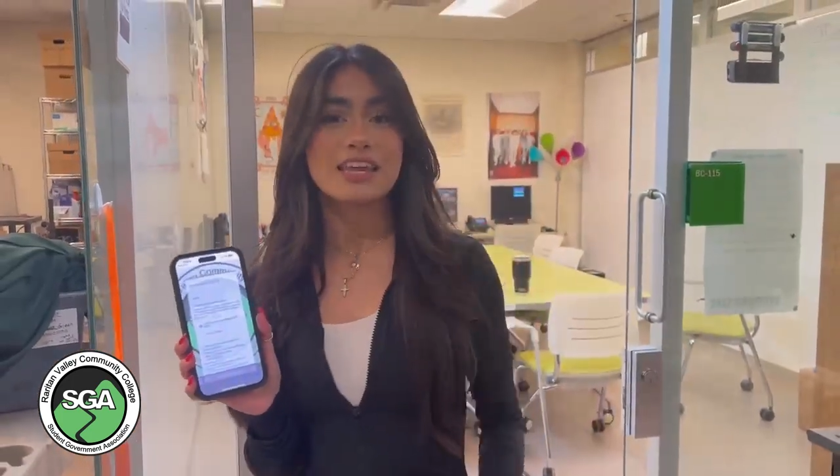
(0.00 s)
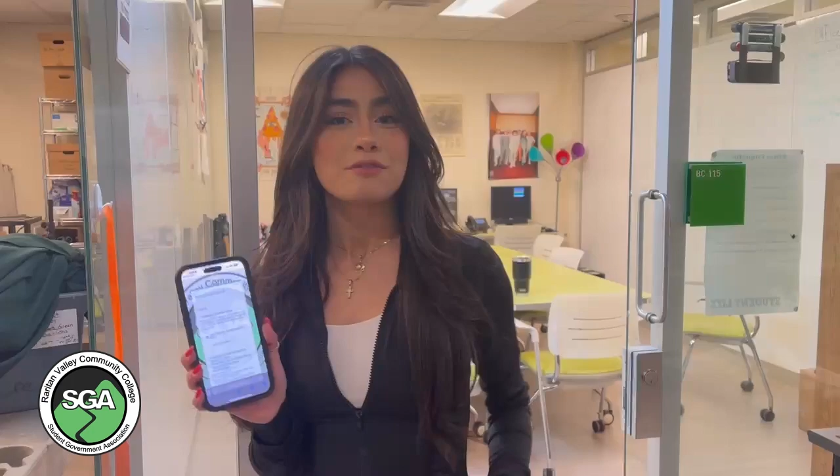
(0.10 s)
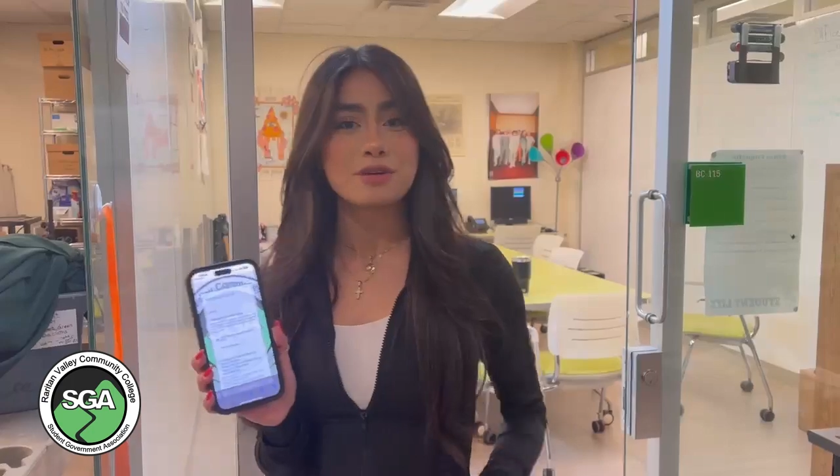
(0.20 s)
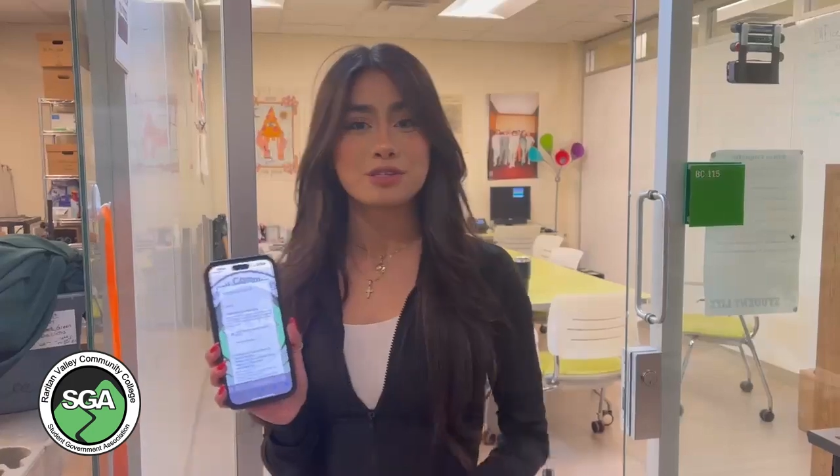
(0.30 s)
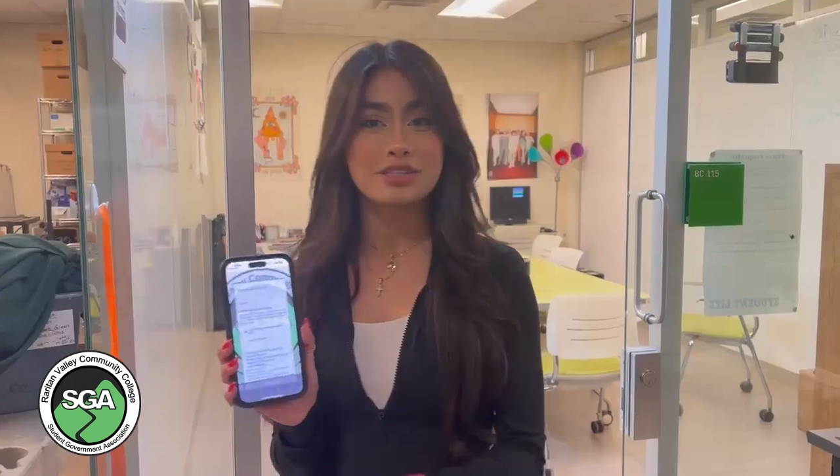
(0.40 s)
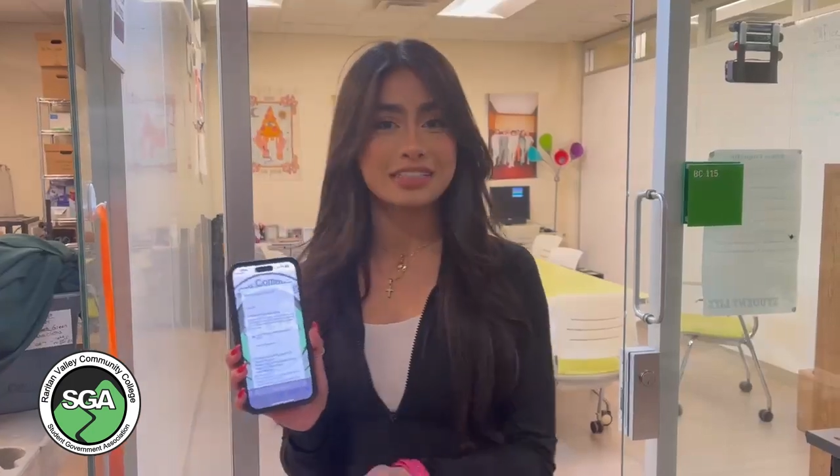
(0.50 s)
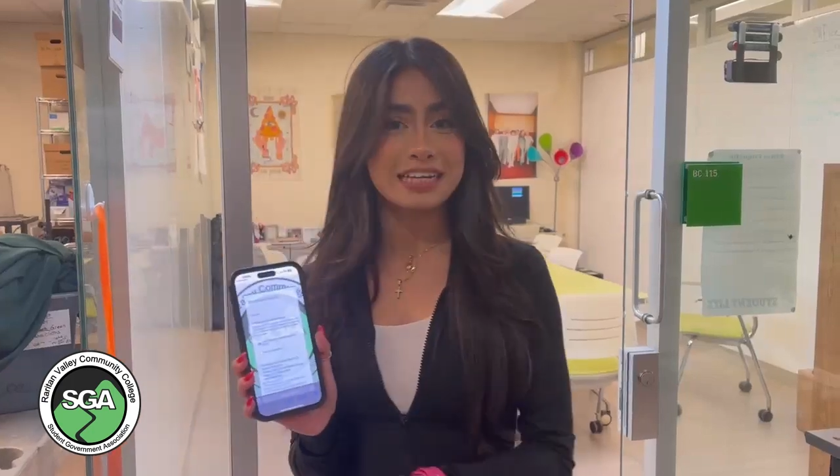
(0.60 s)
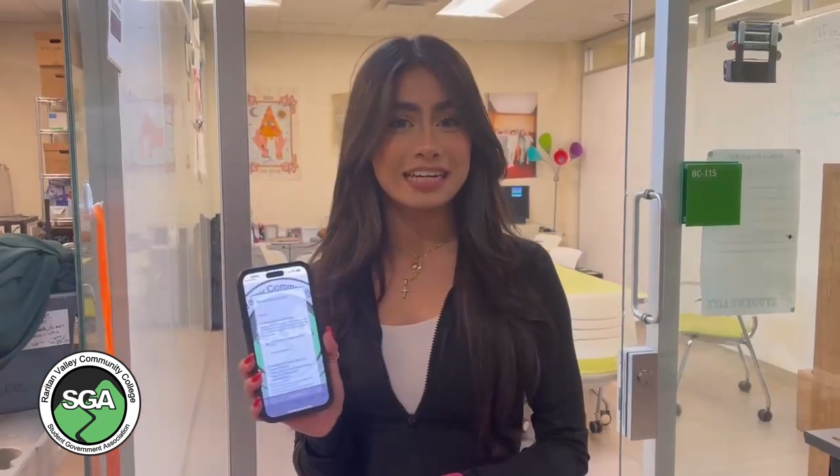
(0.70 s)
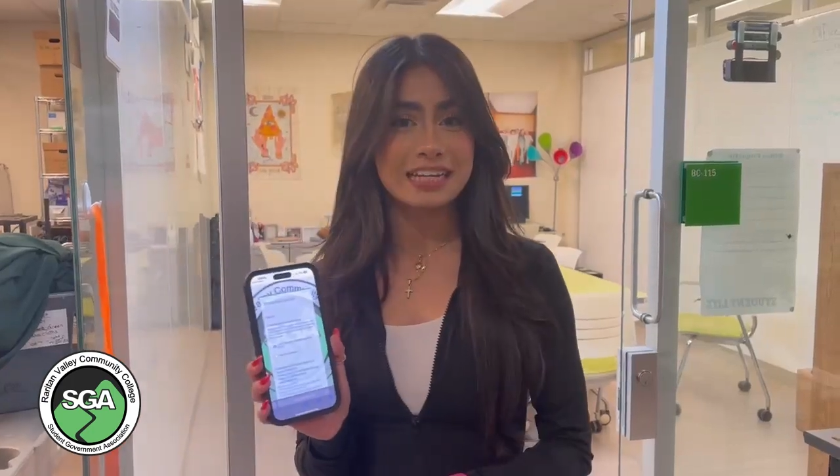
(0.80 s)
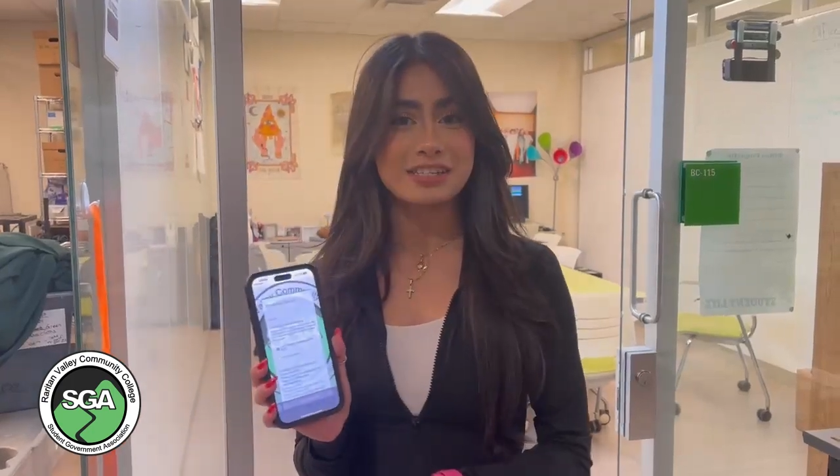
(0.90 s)
Once you
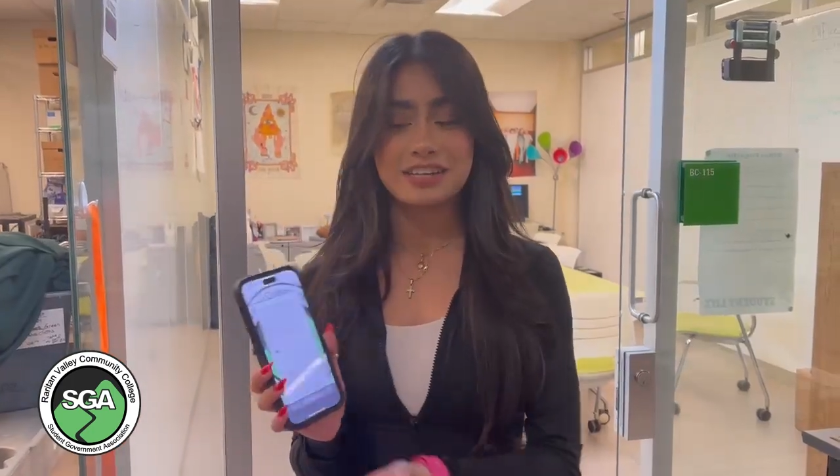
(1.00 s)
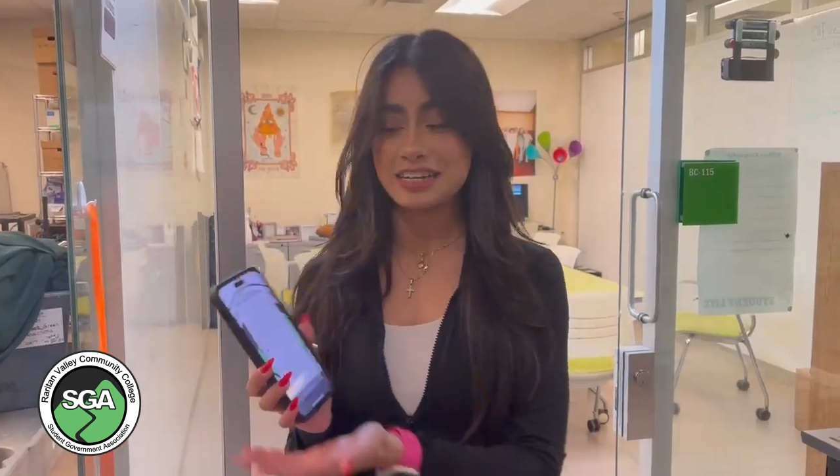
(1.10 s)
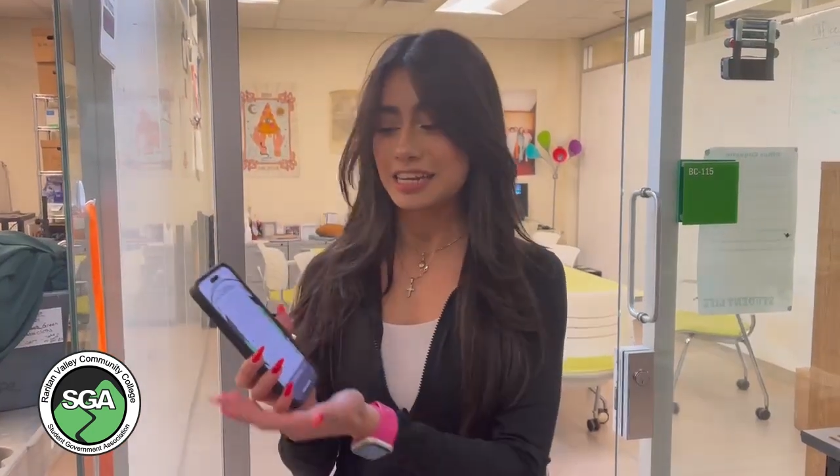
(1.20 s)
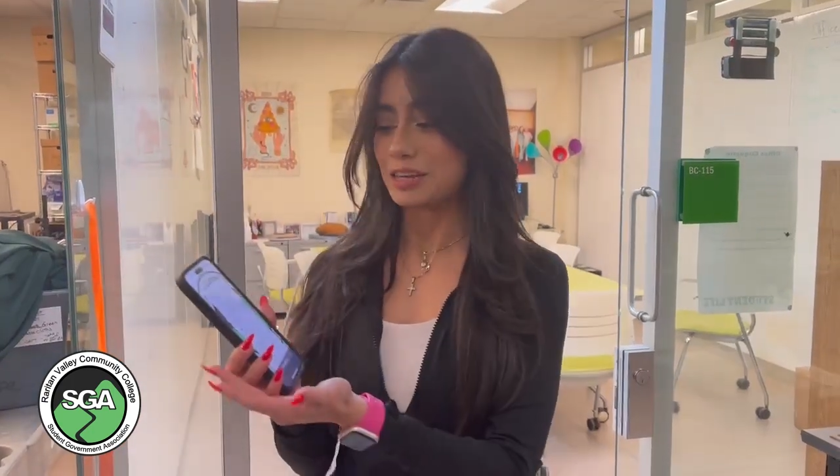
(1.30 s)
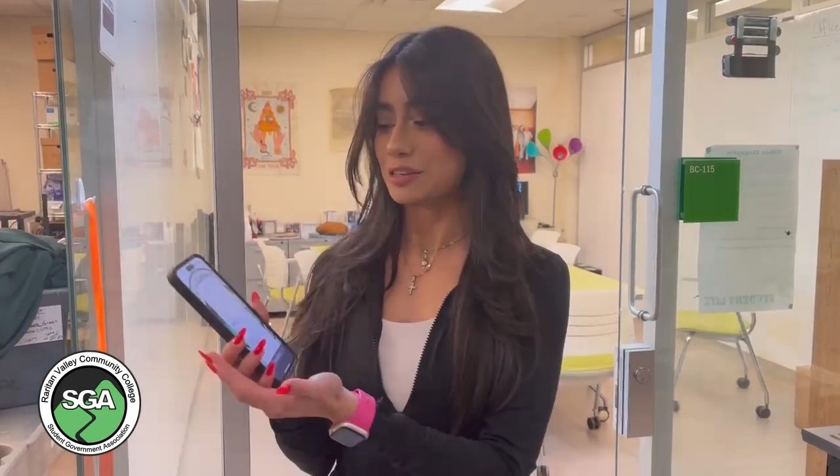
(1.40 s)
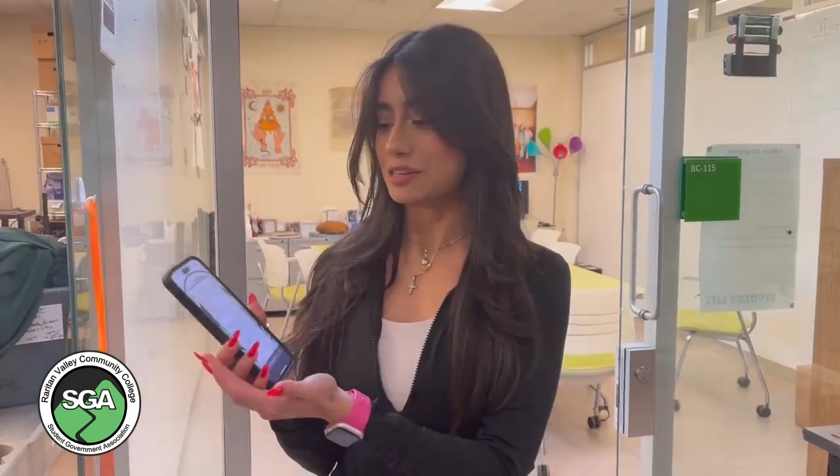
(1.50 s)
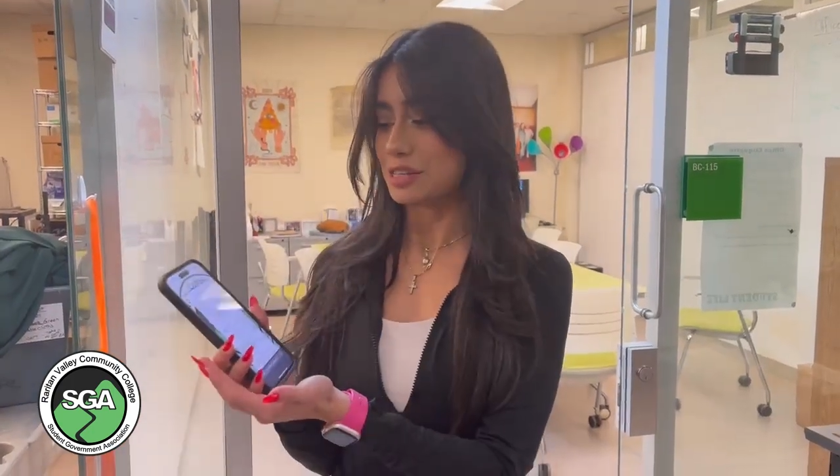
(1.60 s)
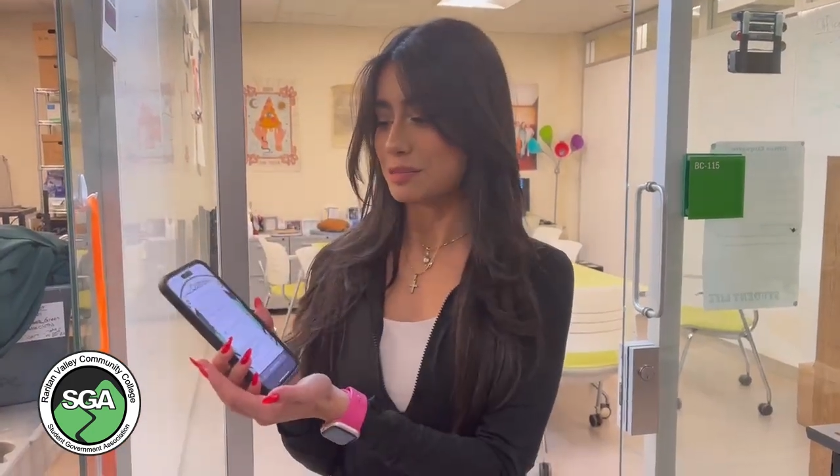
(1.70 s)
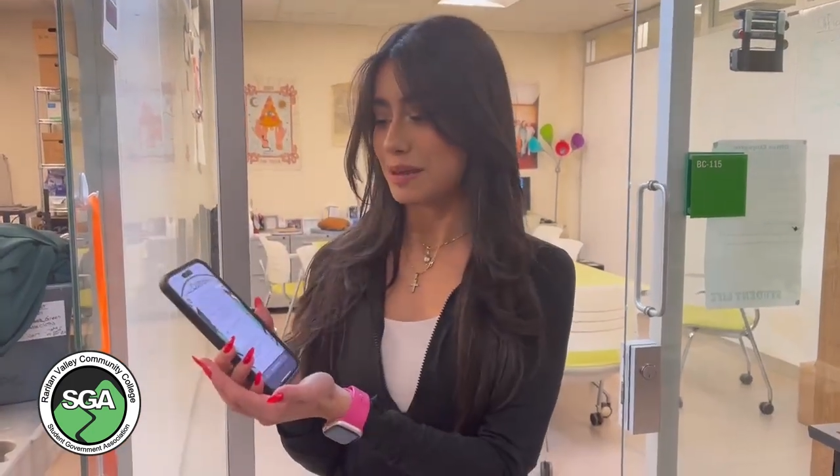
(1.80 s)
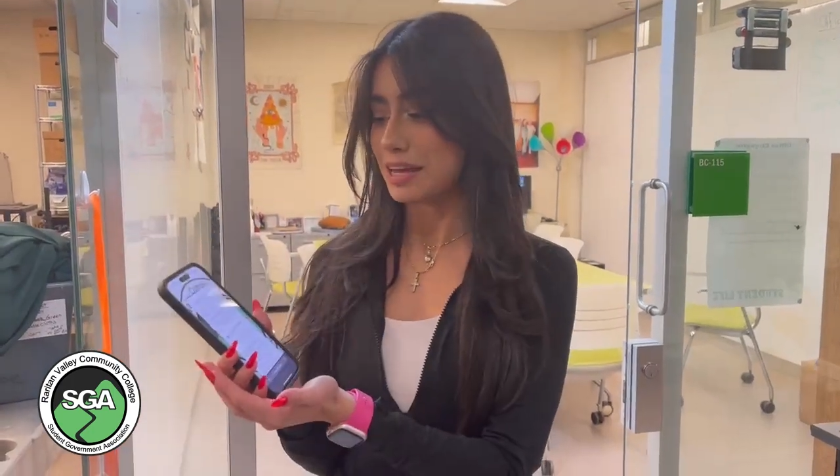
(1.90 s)
click it, it's going to take you to
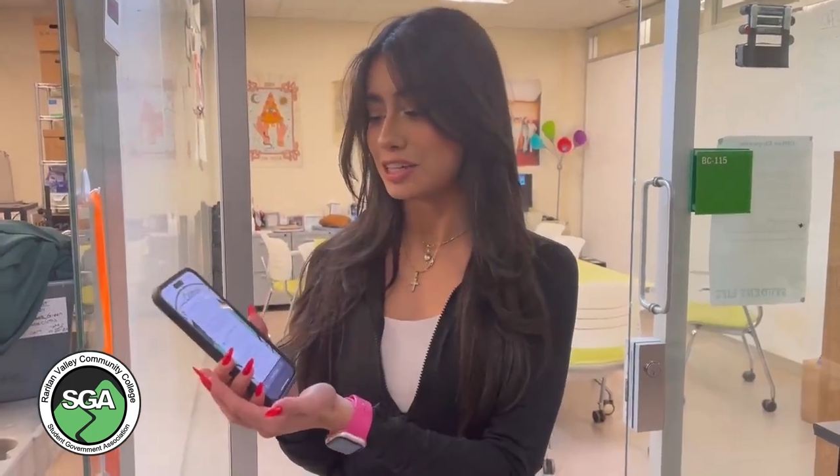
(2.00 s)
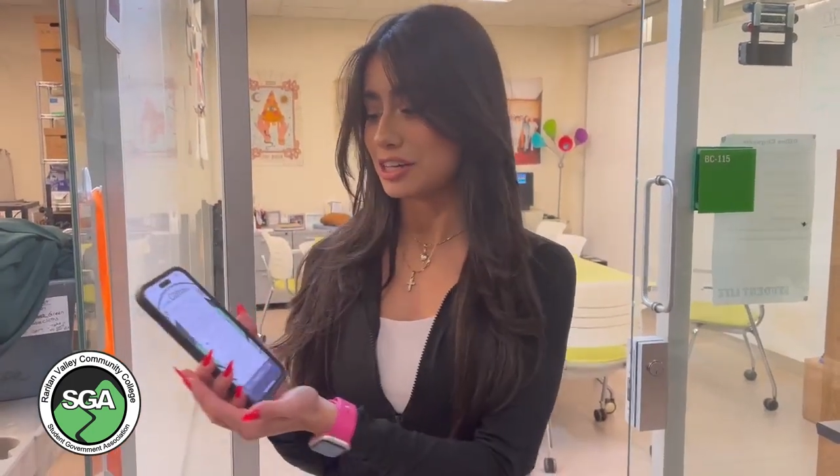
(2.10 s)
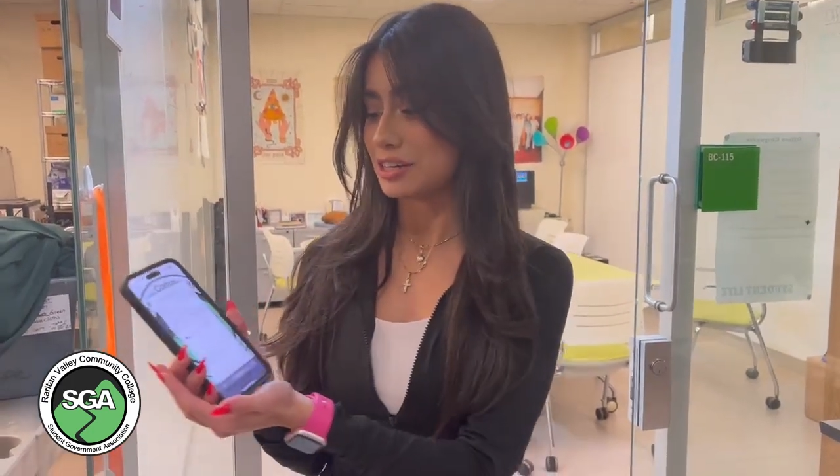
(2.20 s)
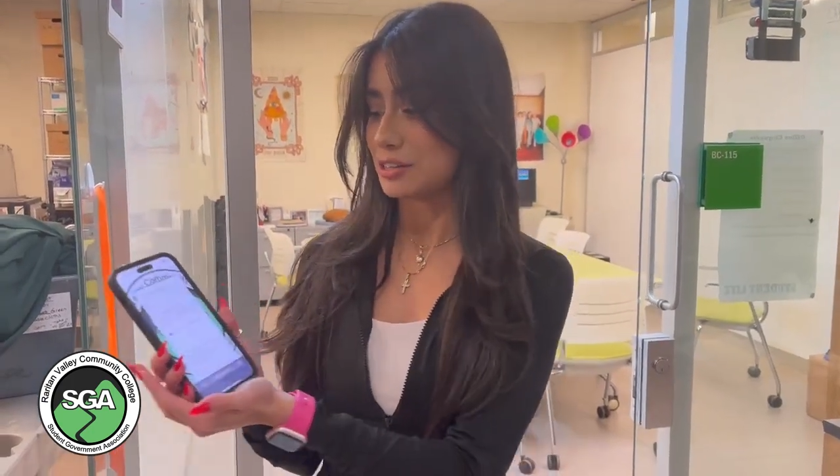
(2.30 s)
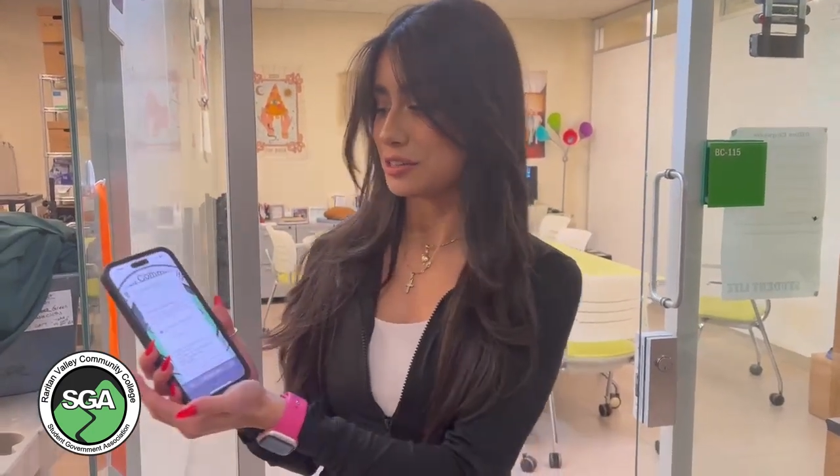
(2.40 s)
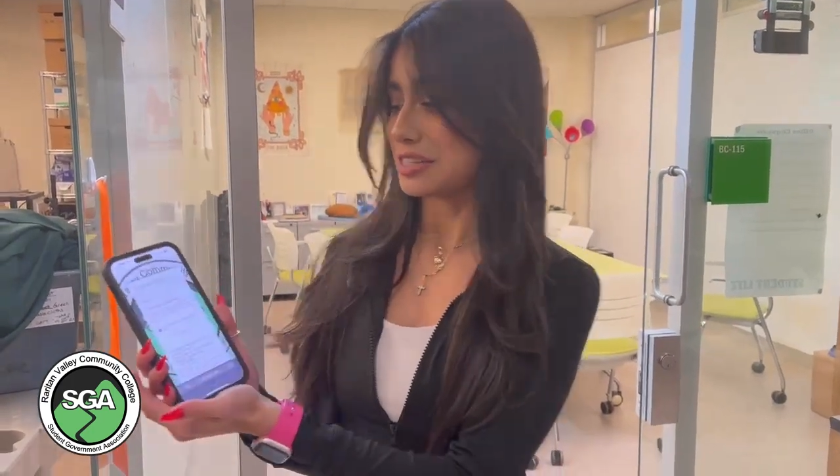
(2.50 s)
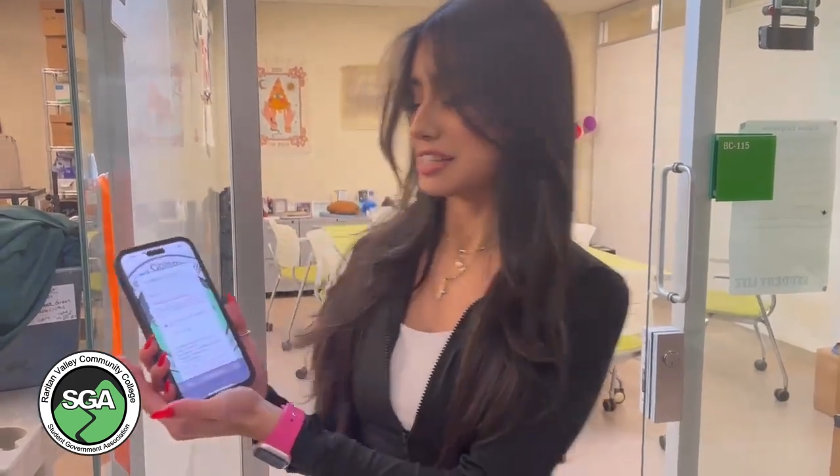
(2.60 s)
this page. As you can